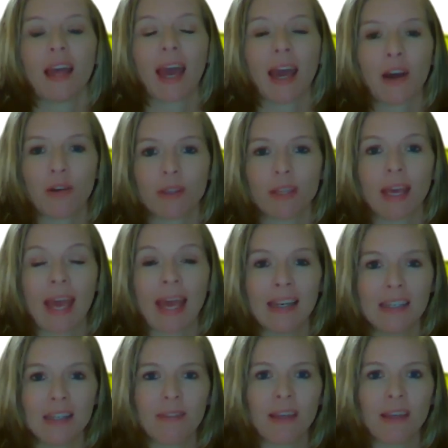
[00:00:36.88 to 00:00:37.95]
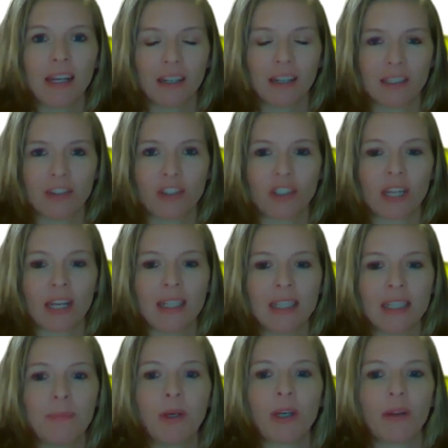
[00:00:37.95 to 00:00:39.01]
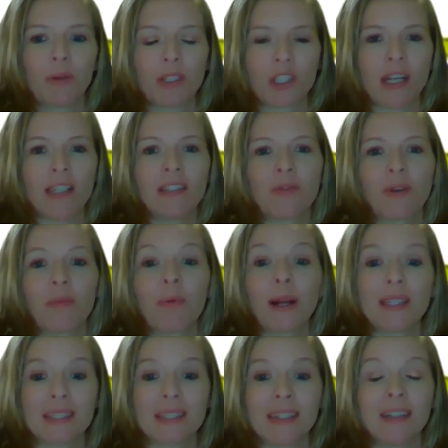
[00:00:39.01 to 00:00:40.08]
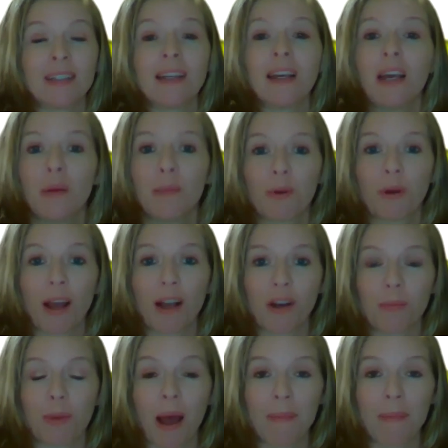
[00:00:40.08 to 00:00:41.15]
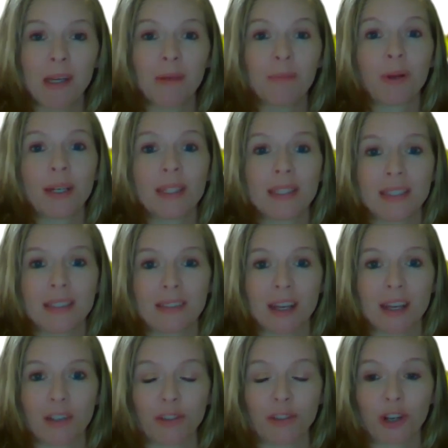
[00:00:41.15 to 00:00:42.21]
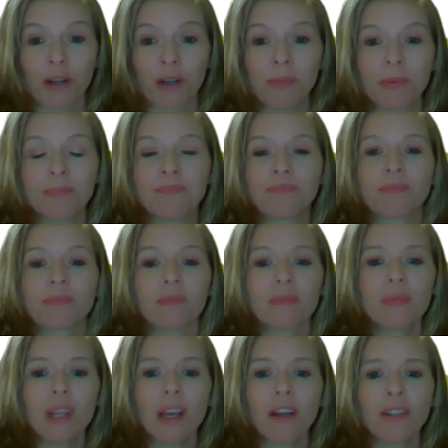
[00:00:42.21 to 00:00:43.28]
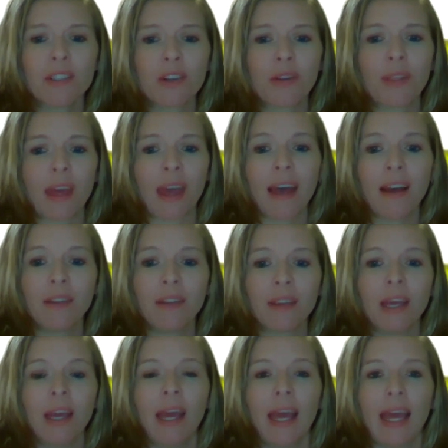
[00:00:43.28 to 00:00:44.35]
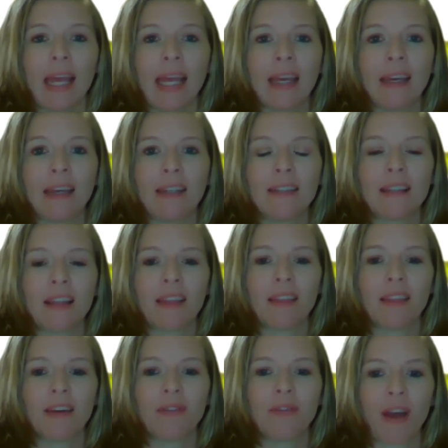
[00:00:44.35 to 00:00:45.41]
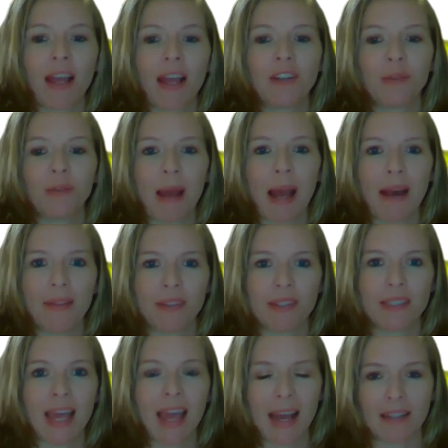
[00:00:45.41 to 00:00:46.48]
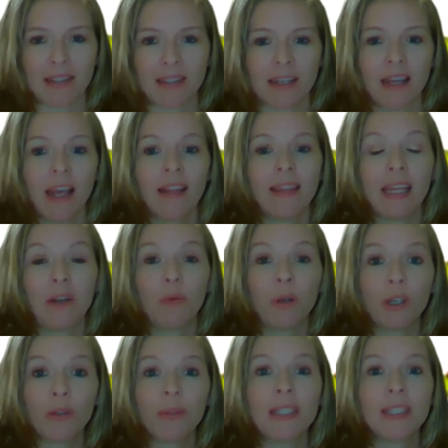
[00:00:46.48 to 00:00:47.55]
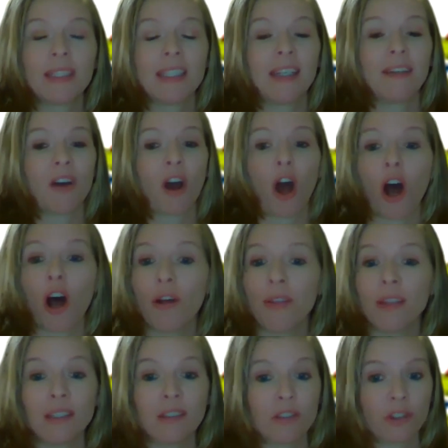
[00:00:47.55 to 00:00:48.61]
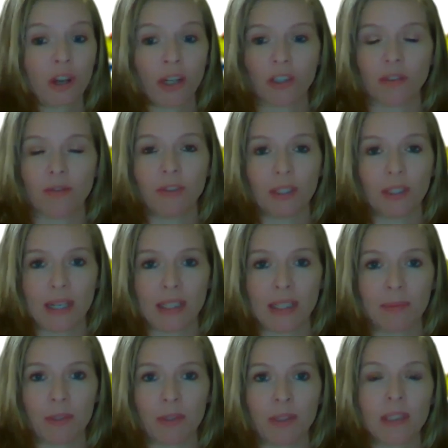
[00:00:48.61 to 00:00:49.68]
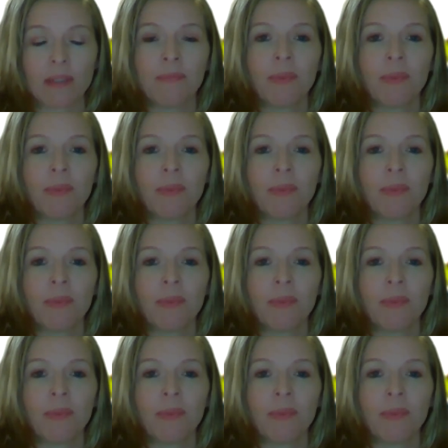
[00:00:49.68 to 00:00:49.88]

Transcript: out the end of the Heritage Studies book, which ends with President Barack Obama and President Donald Trump. Also, the health and the final math test. They will receive all the instruction for decimals.